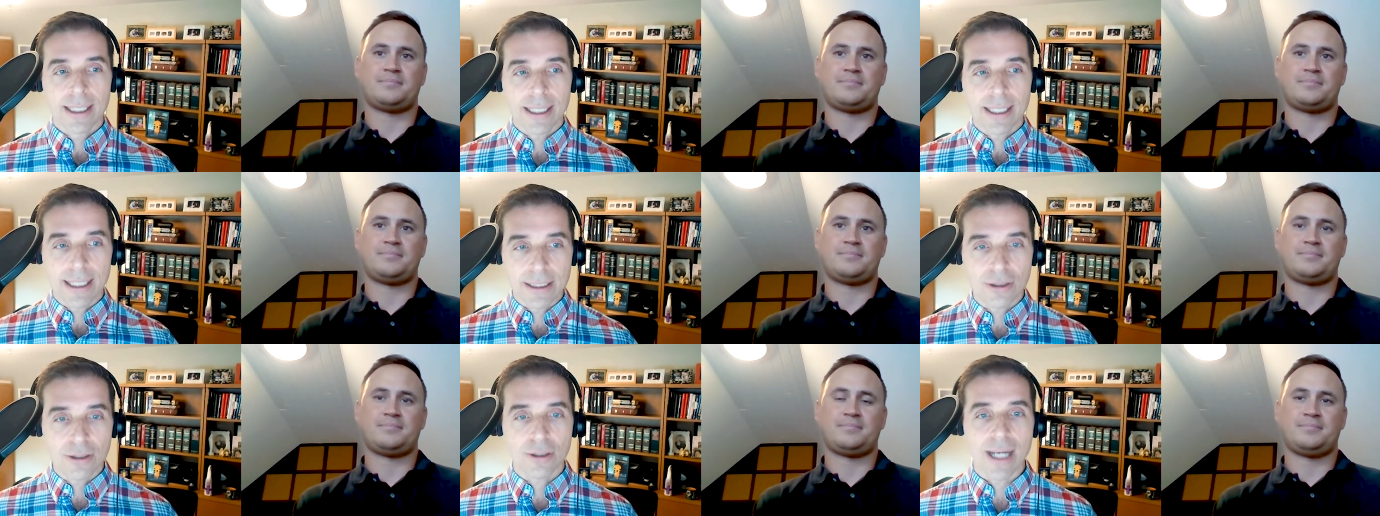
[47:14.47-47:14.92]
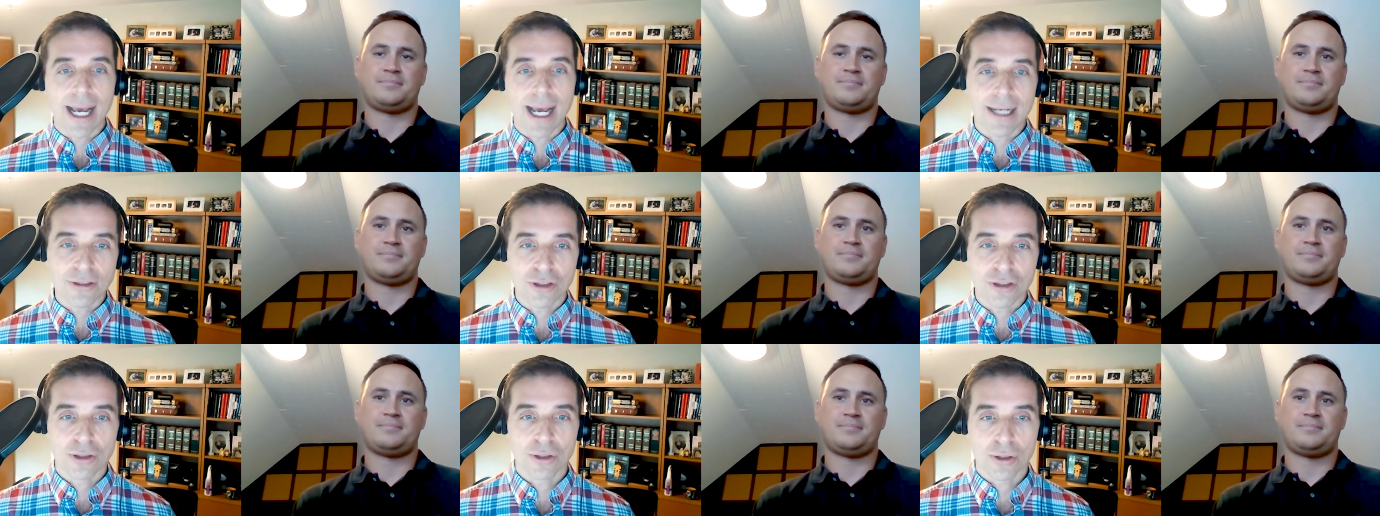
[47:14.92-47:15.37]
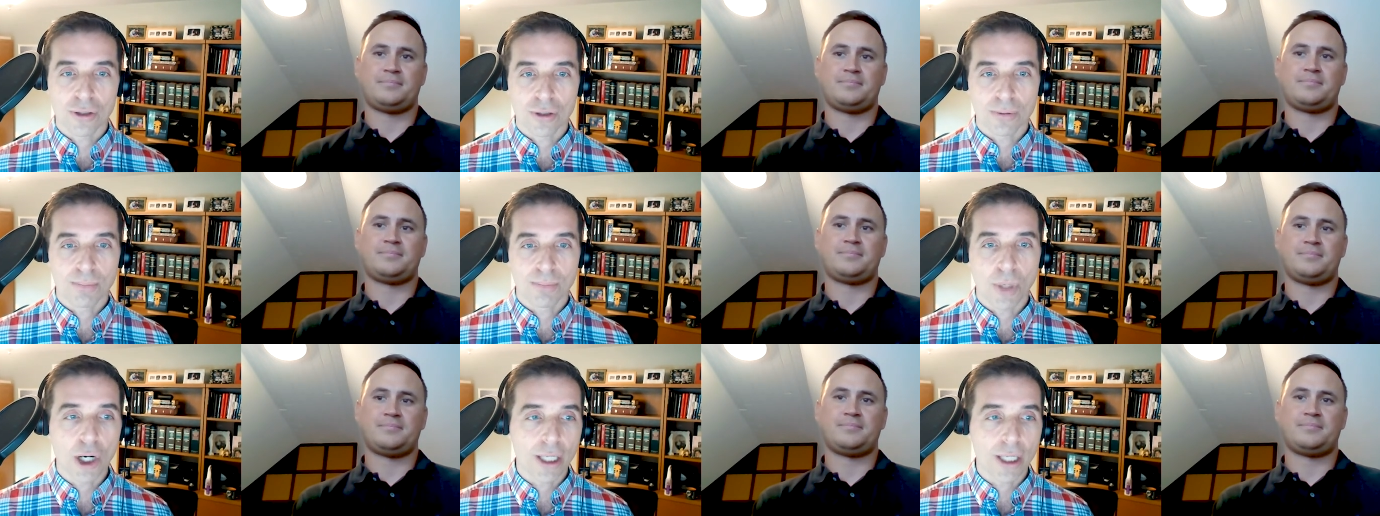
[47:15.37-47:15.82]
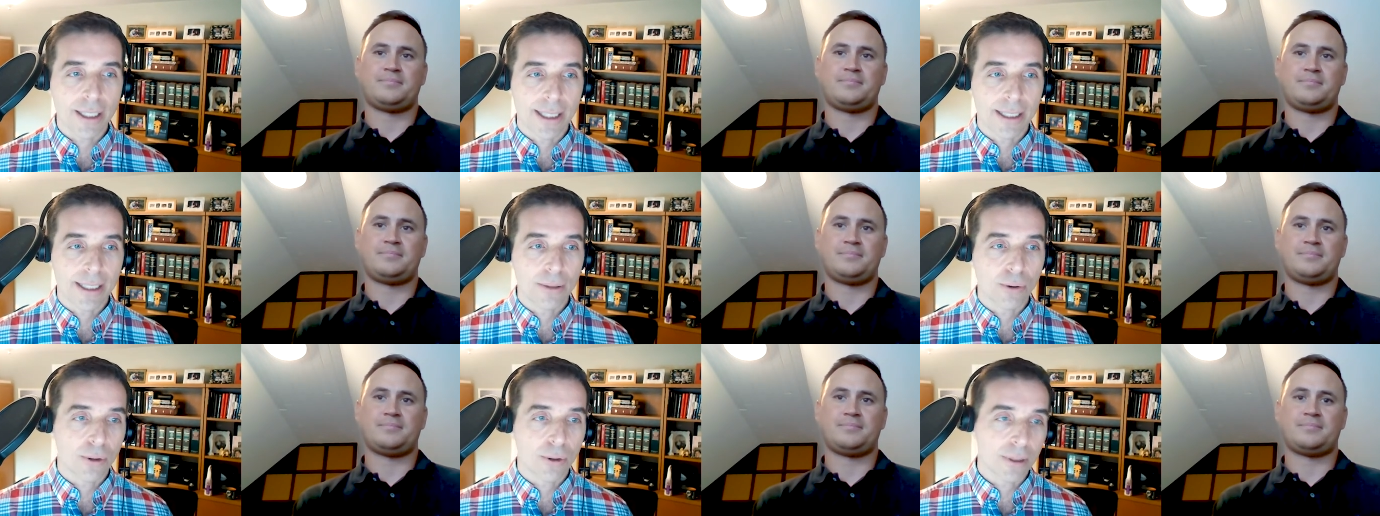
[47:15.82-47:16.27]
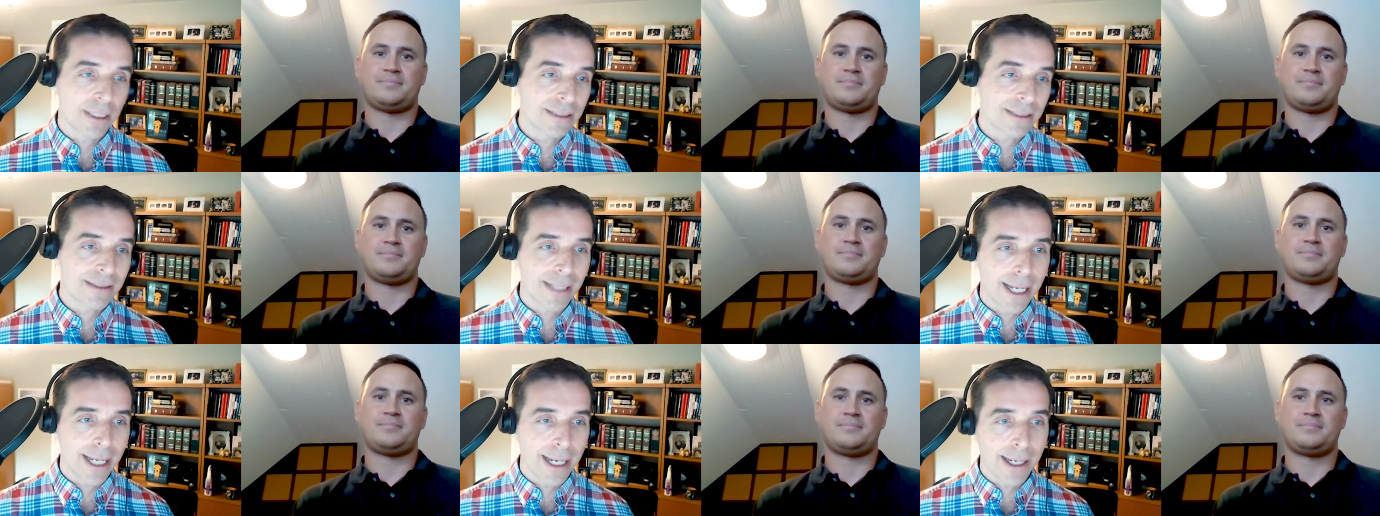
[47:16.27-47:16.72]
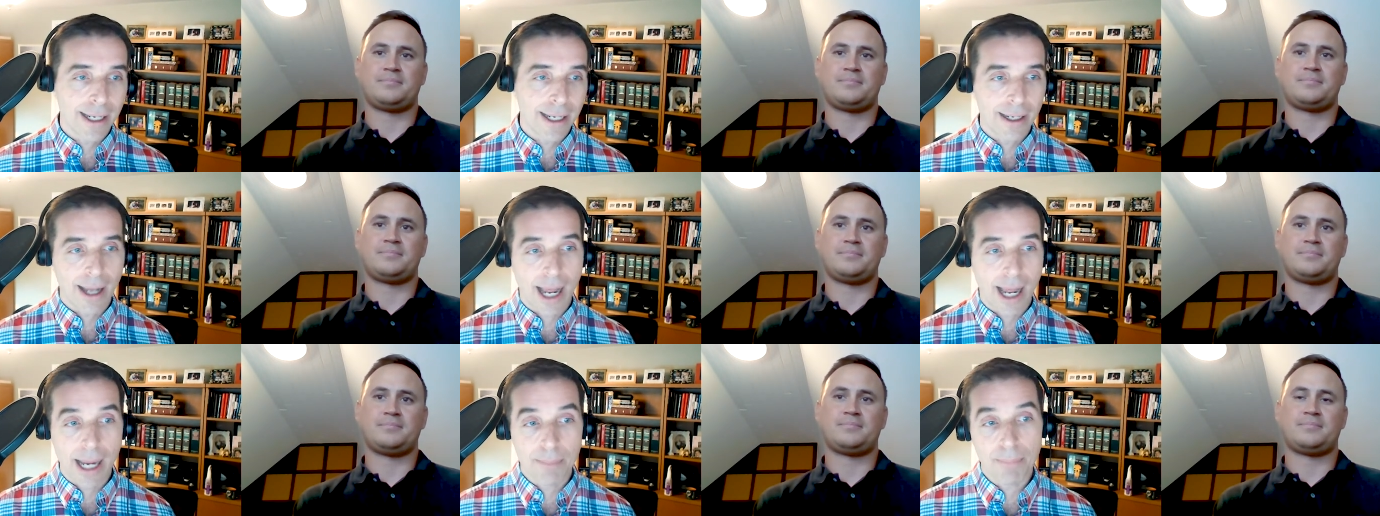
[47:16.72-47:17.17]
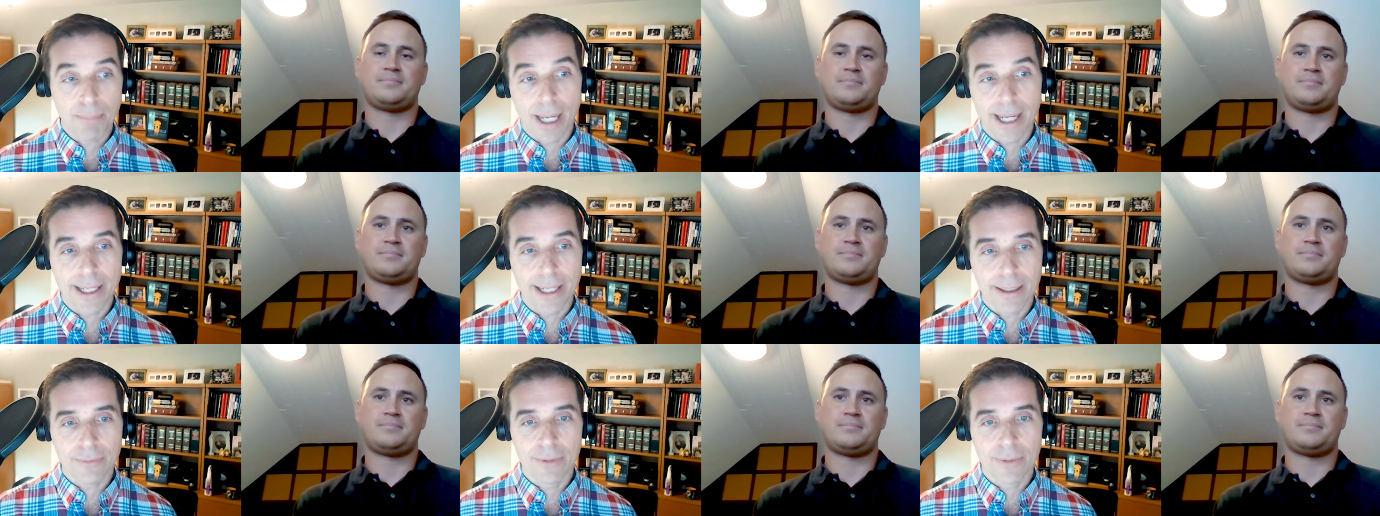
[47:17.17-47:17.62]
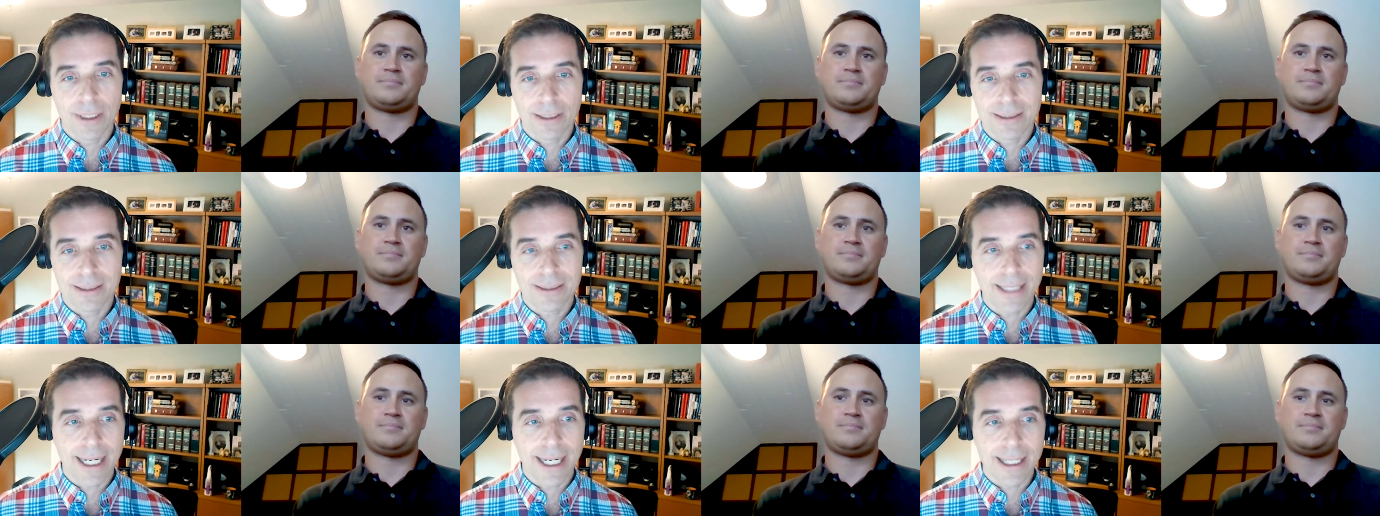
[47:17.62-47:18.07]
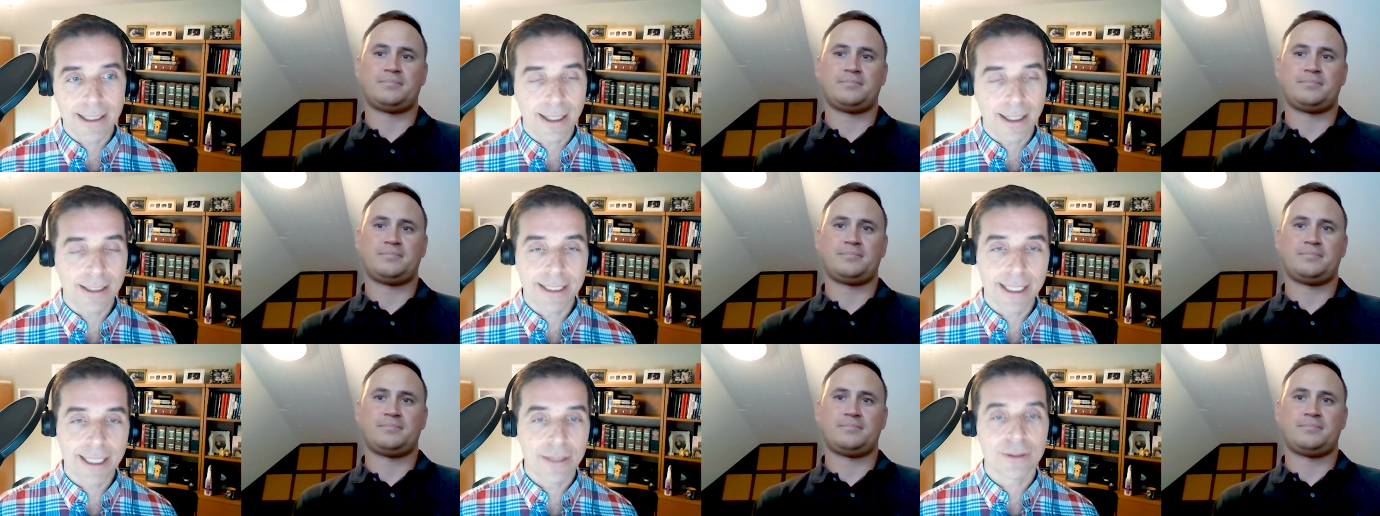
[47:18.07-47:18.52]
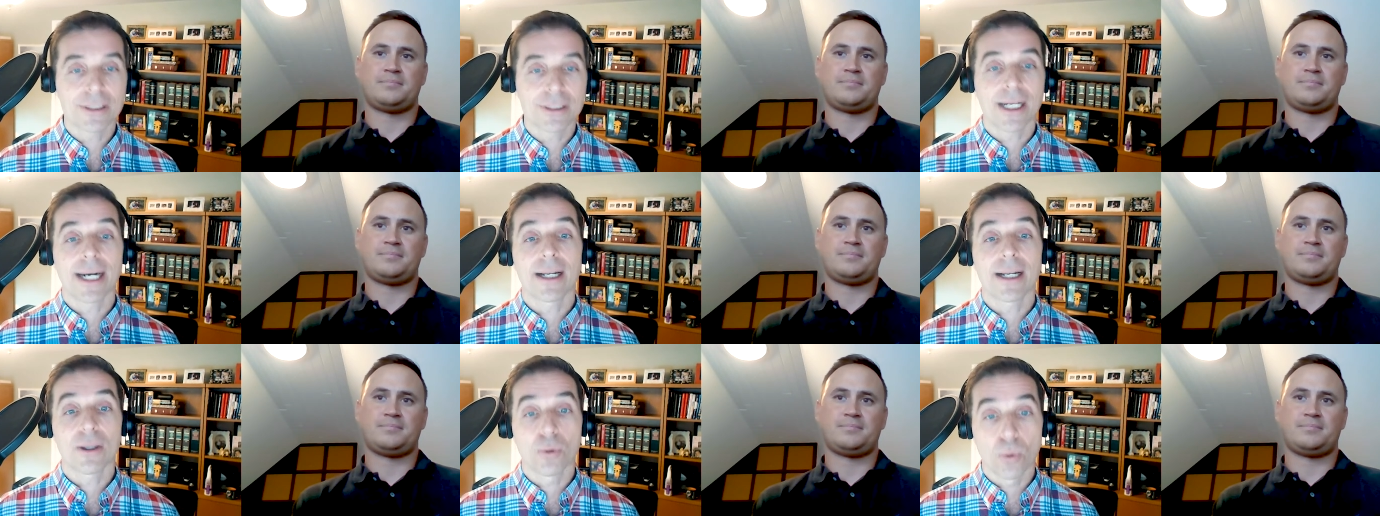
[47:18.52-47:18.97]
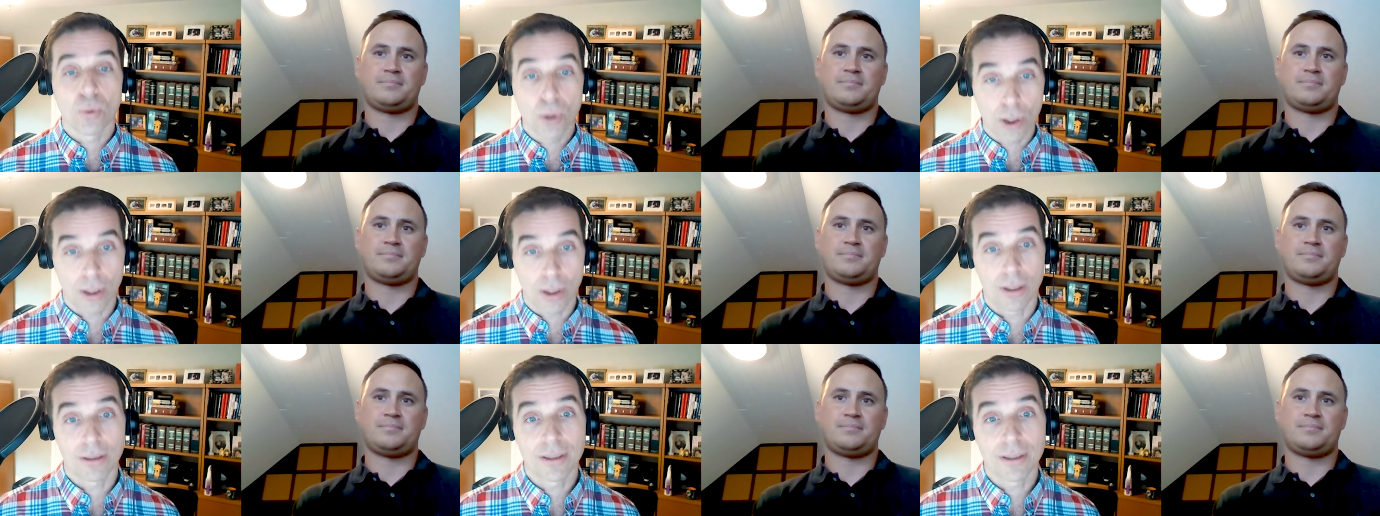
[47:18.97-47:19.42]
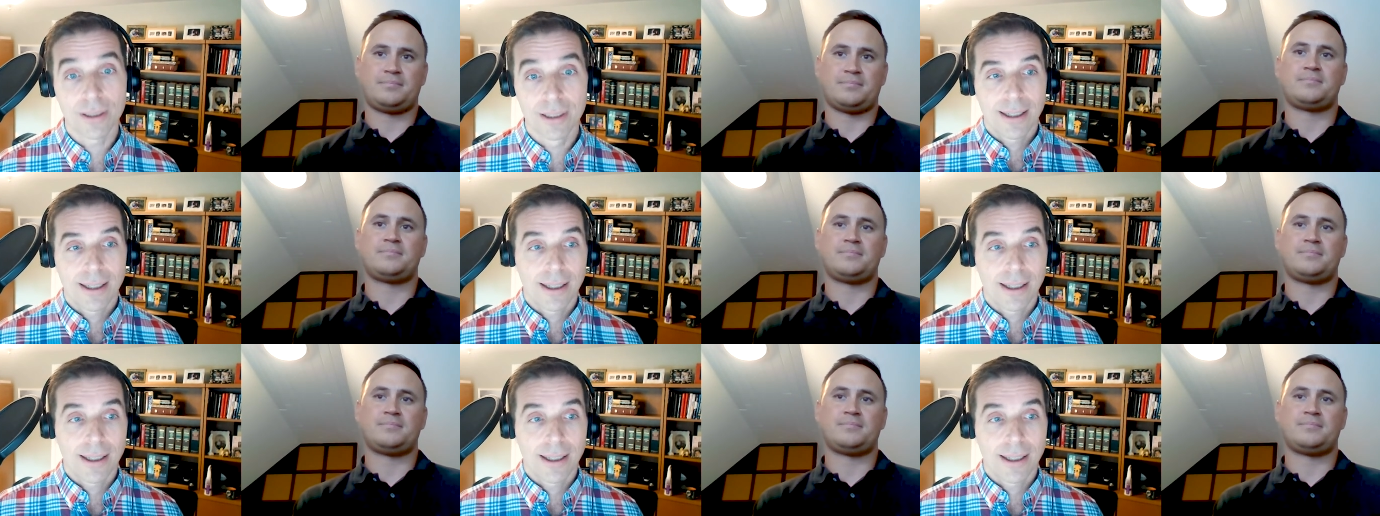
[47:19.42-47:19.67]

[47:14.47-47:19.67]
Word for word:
Speaker 1: international market, or let's say I'm buying real estate on the other side of the world.